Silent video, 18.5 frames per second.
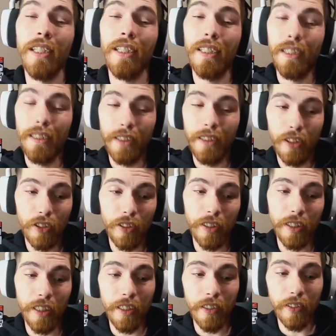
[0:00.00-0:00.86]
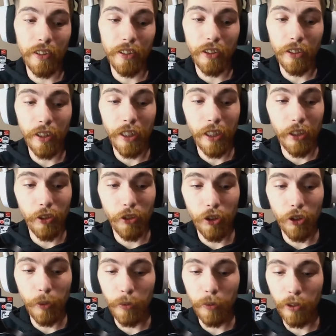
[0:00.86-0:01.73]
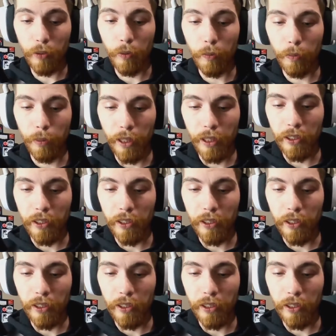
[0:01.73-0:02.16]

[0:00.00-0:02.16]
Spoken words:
it's easier and cheaper to replace.